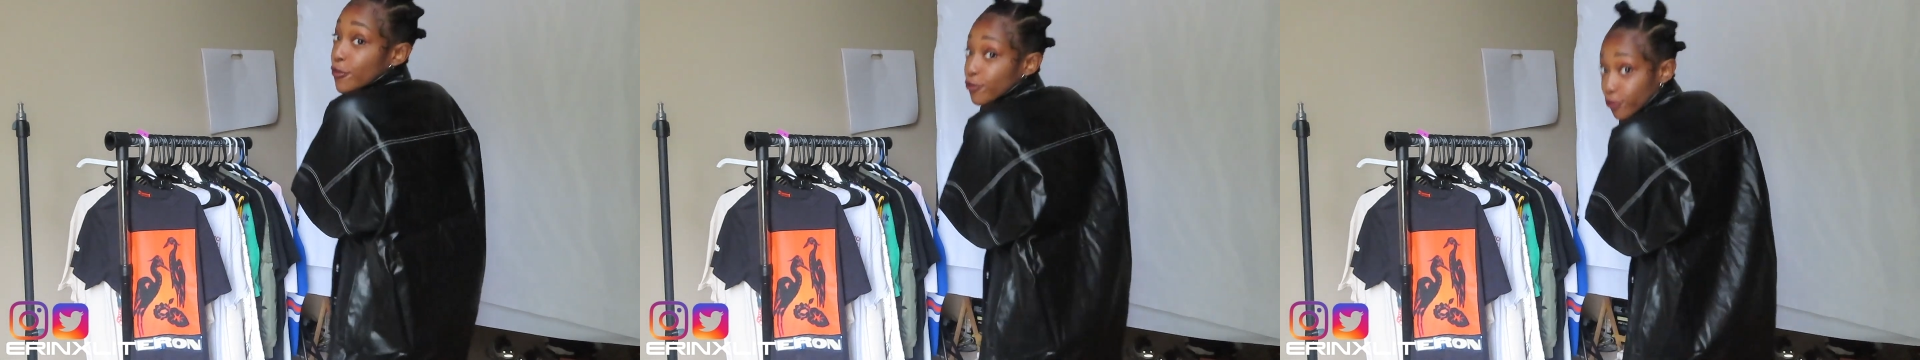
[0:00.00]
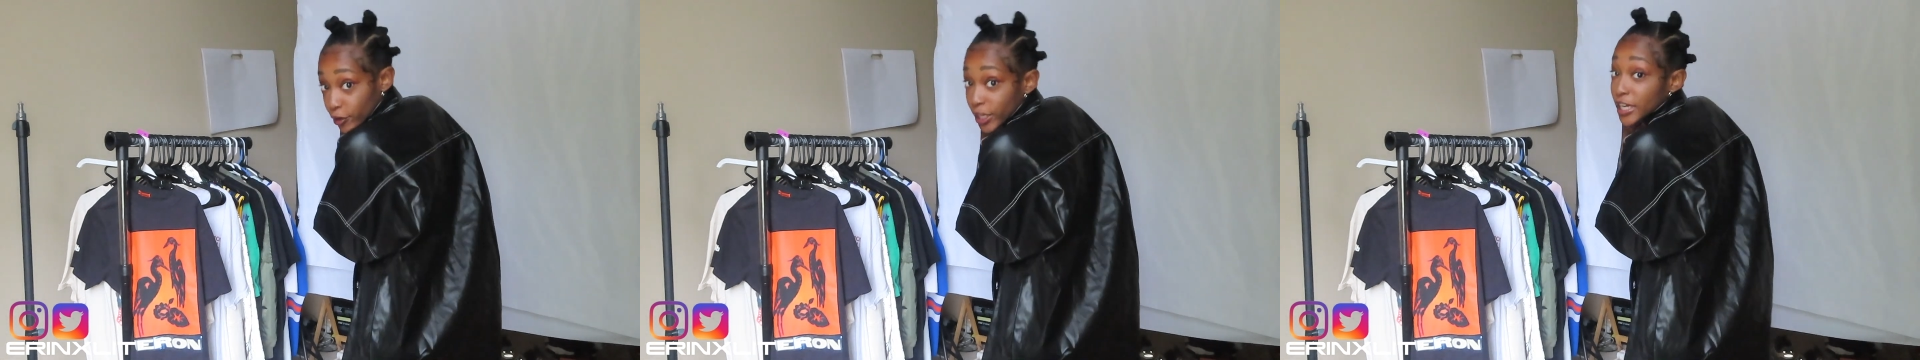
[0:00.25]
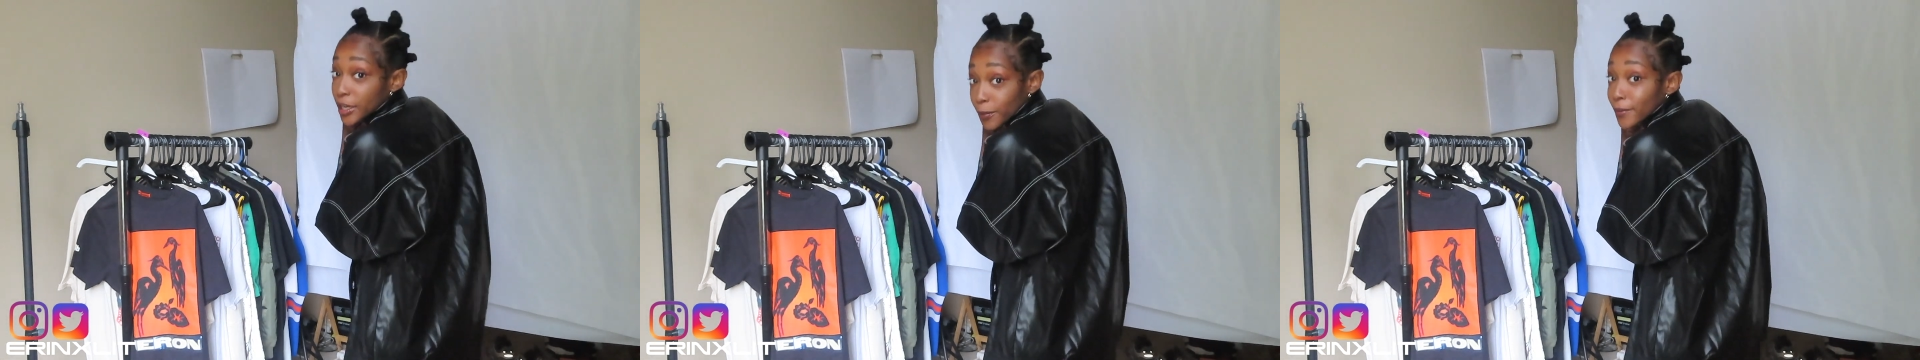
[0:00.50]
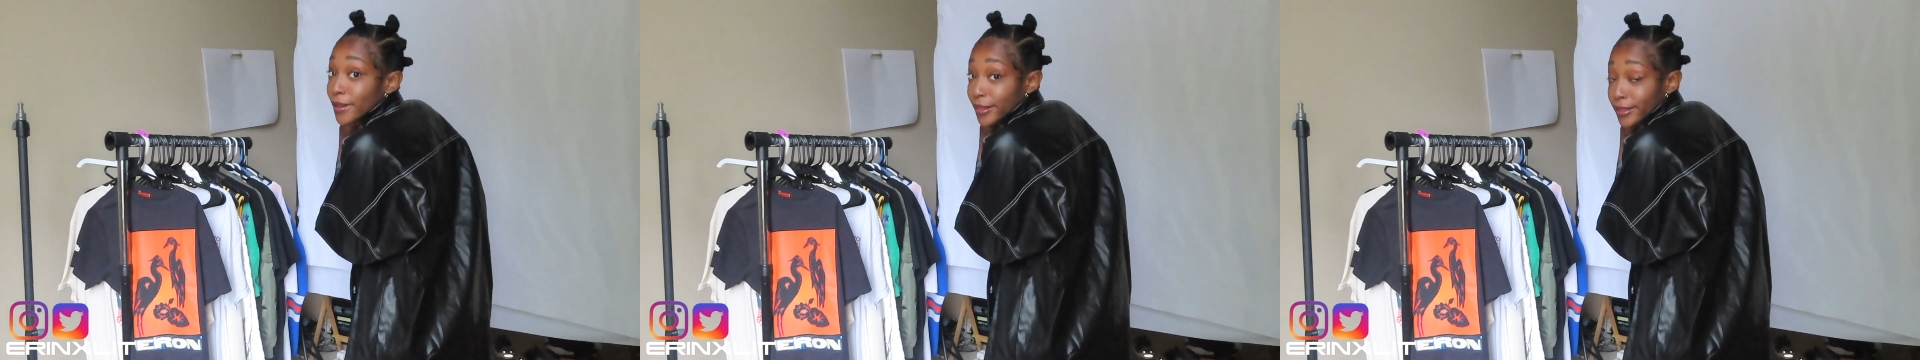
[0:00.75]
freak
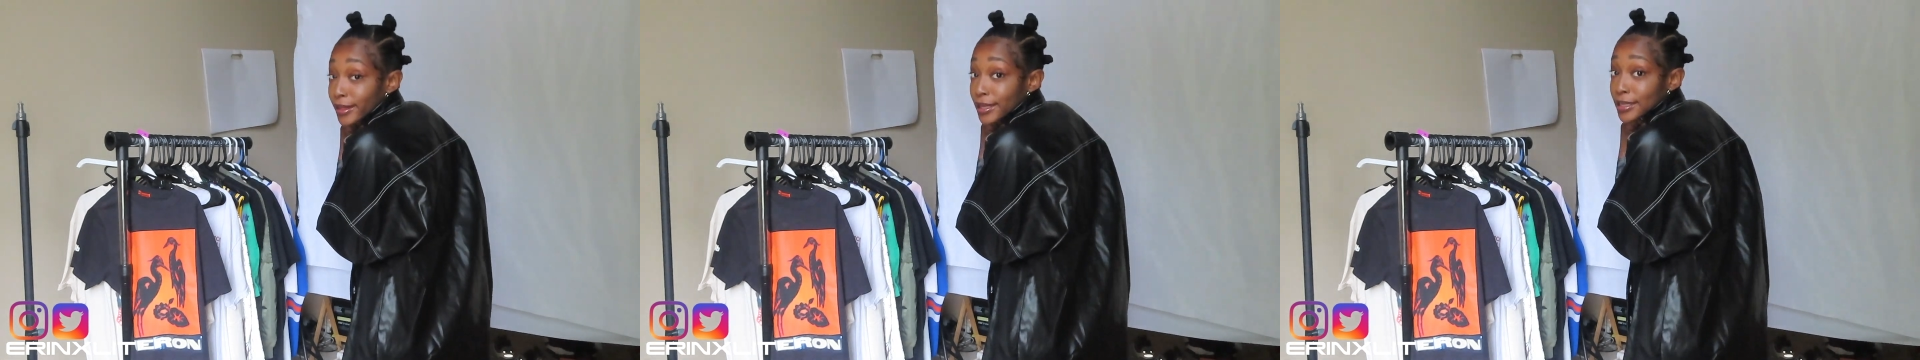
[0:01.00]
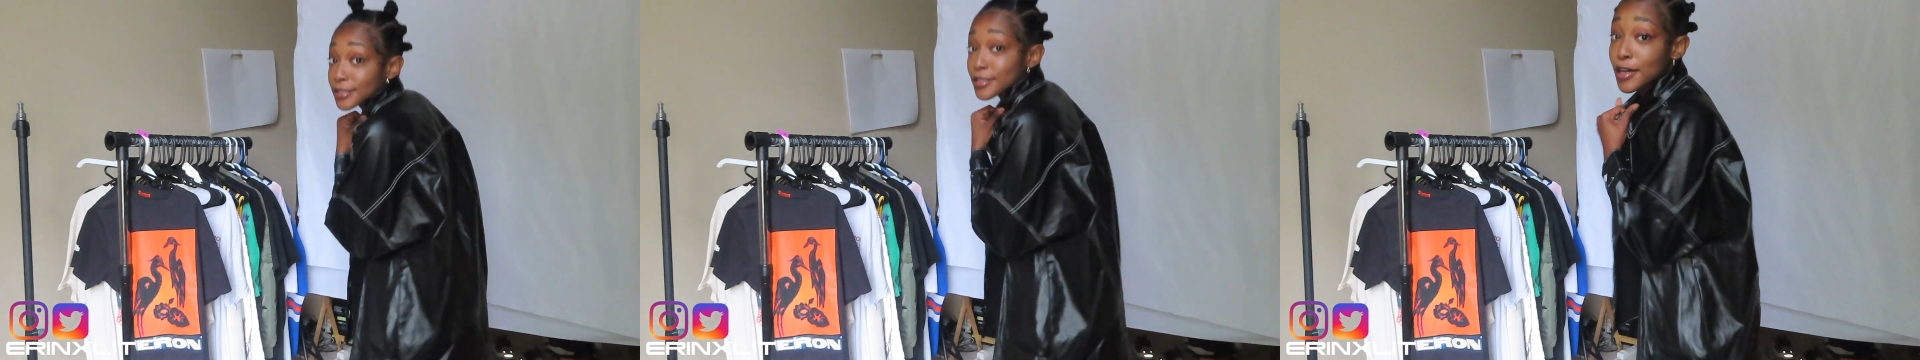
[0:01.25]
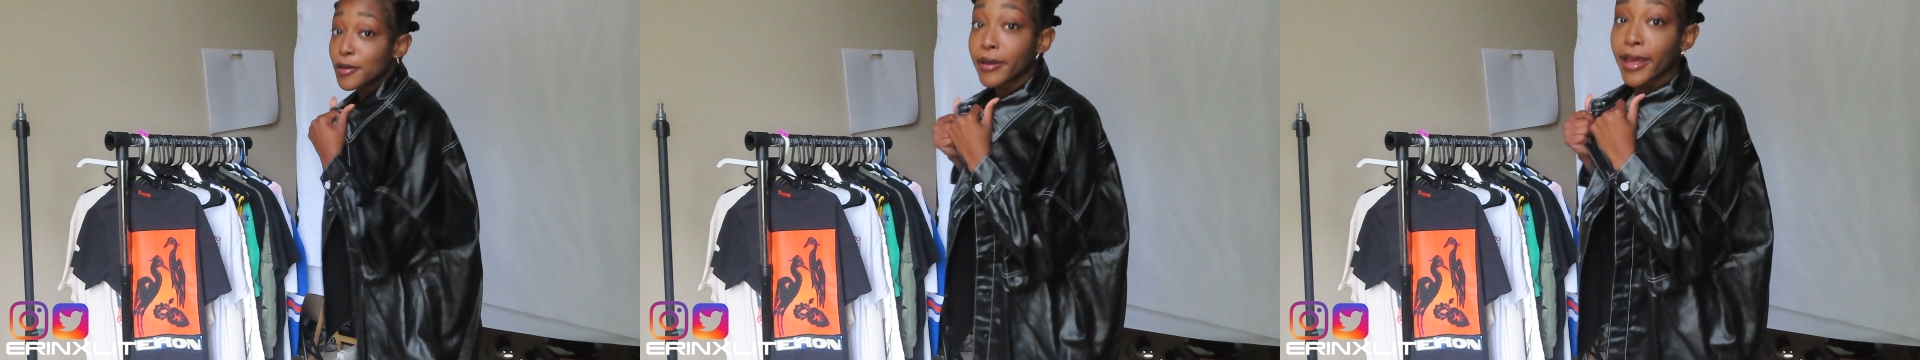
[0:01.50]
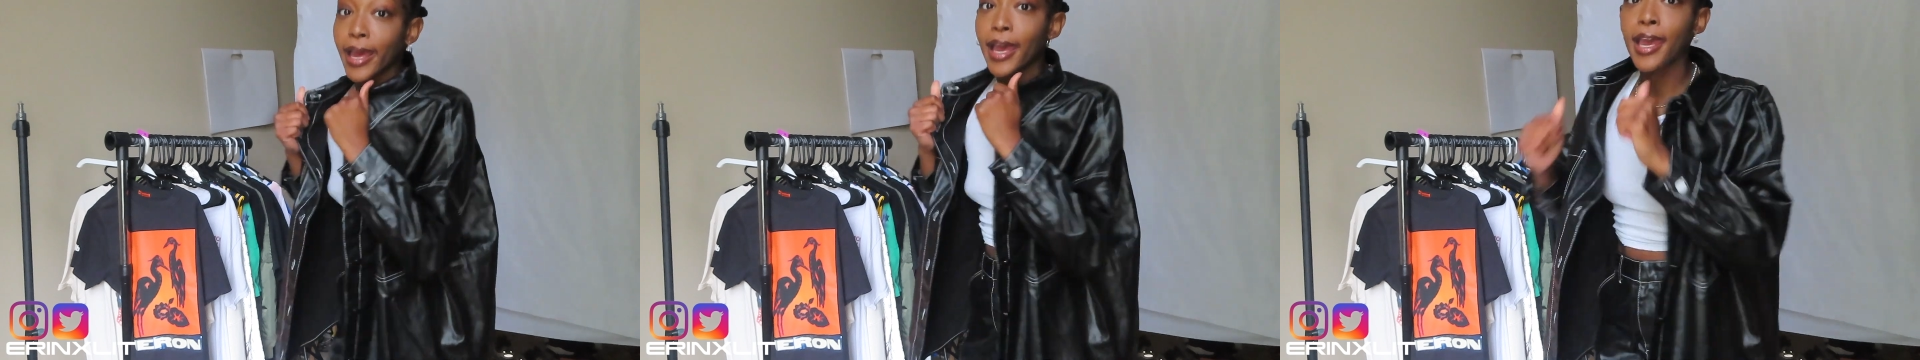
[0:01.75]
with this,
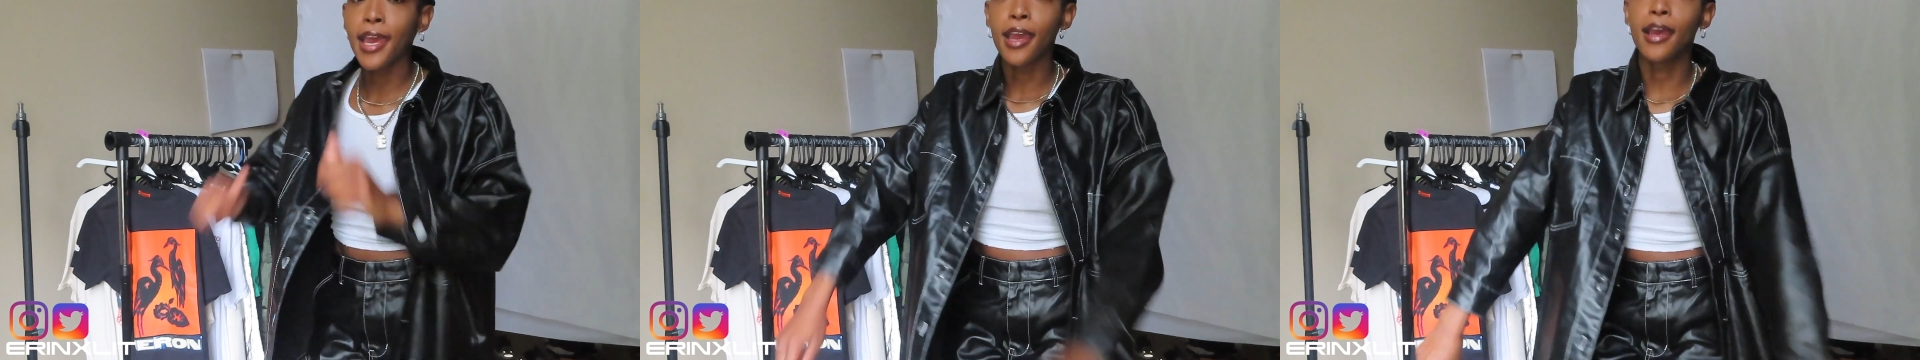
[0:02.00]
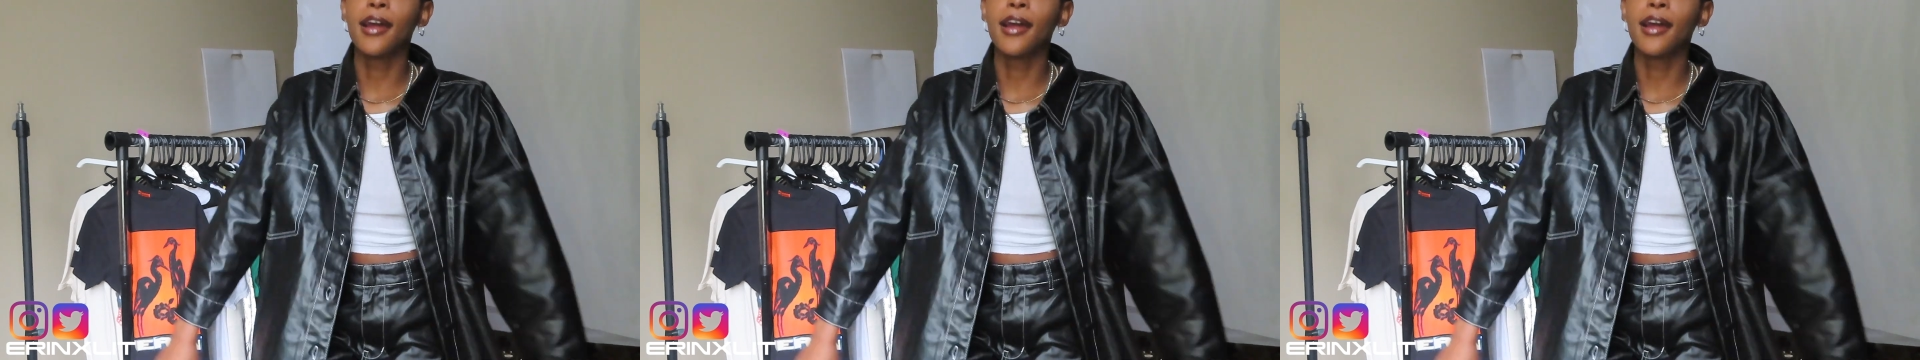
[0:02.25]
okay?